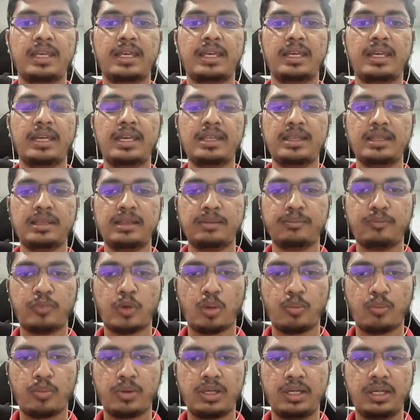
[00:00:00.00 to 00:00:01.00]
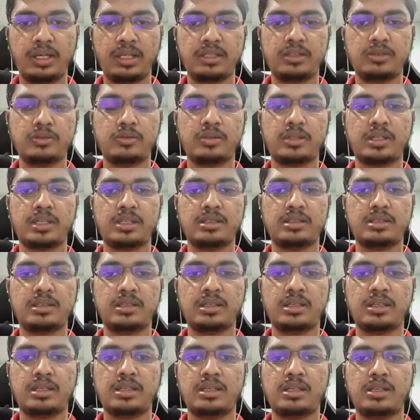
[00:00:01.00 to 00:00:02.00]
In properties you can
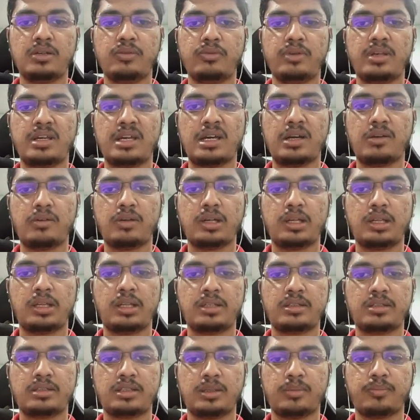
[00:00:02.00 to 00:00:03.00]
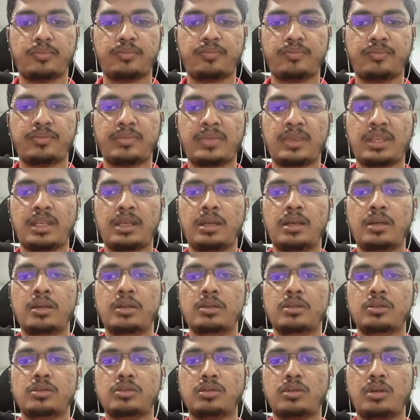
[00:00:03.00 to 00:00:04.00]
see here we have color scheme.
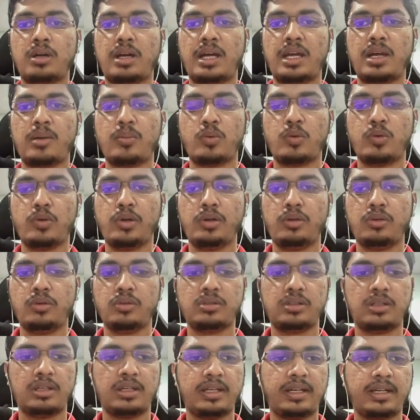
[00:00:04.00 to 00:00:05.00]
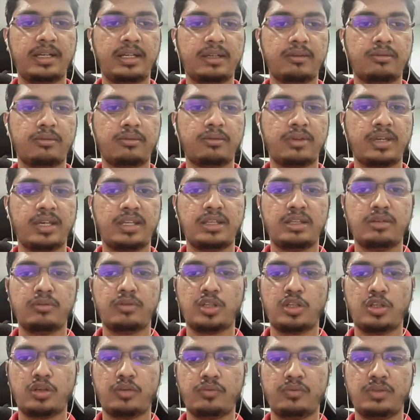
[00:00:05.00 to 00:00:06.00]
So I am going to select any
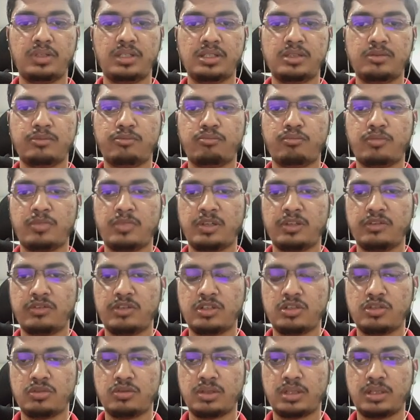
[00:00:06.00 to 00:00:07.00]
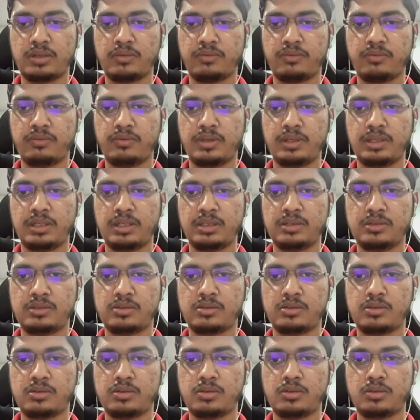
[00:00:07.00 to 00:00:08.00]
one of these, which one I feel
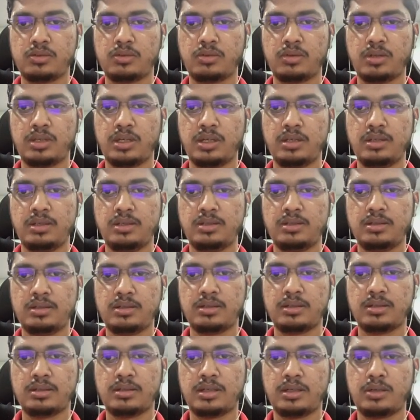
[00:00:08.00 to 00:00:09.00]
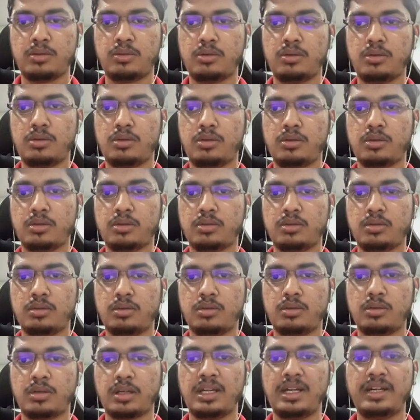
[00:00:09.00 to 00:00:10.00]
is okayish. I don't,
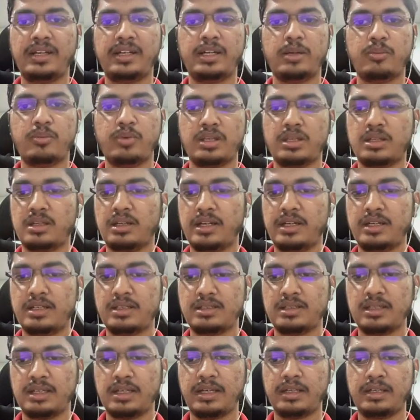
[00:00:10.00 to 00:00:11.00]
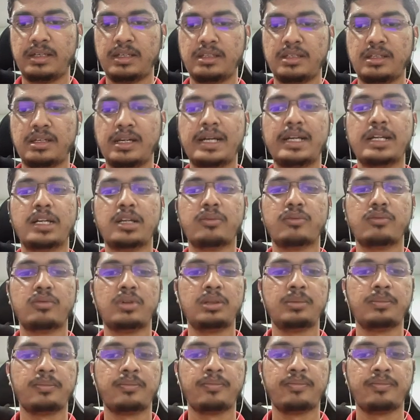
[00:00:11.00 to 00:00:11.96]
okay, let it be, let's select any random one,